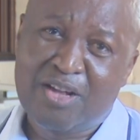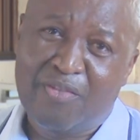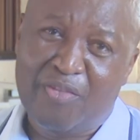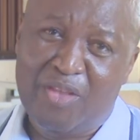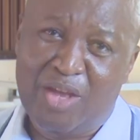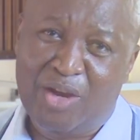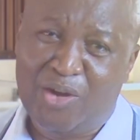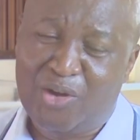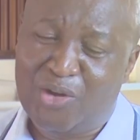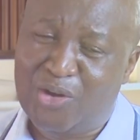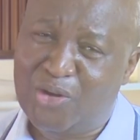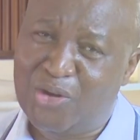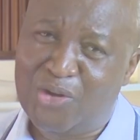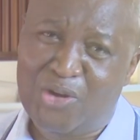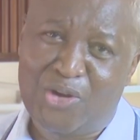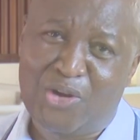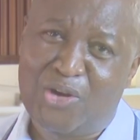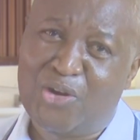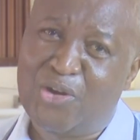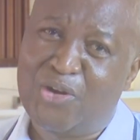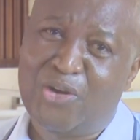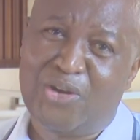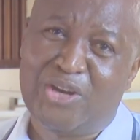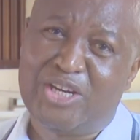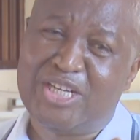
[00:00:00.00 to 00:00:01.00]
The
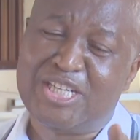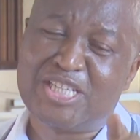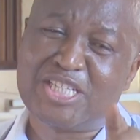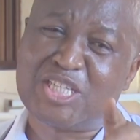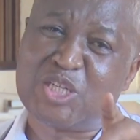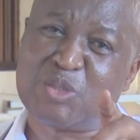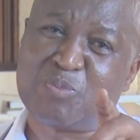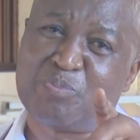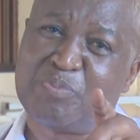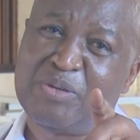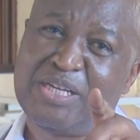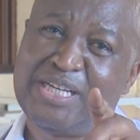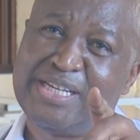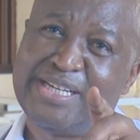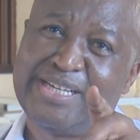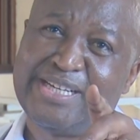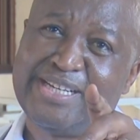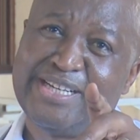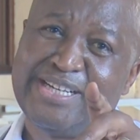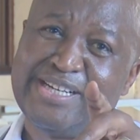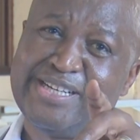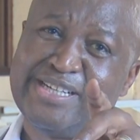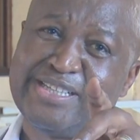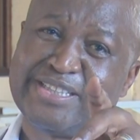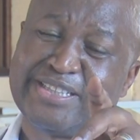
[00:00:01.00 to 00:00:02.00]
Holy
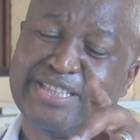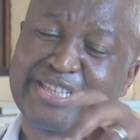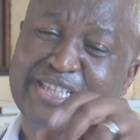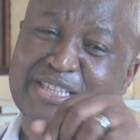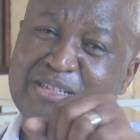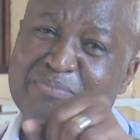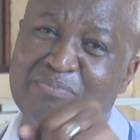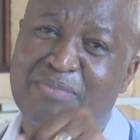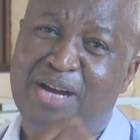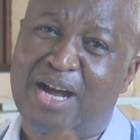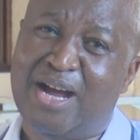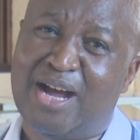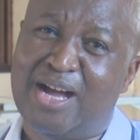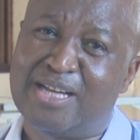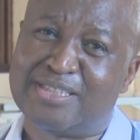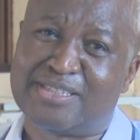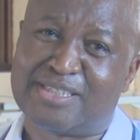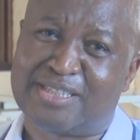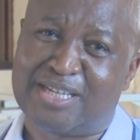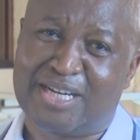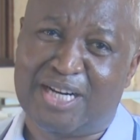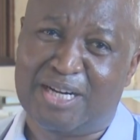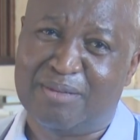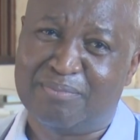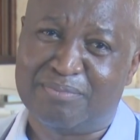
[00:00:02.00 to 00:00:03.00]
Spirit
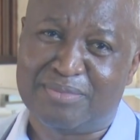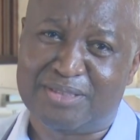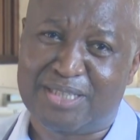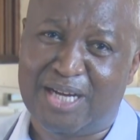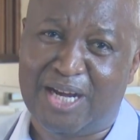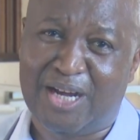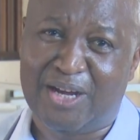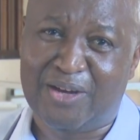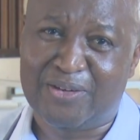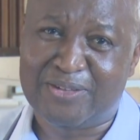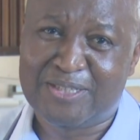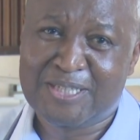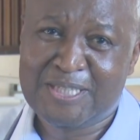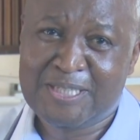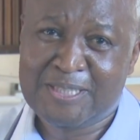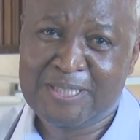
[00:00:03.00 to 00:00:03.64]
must come down.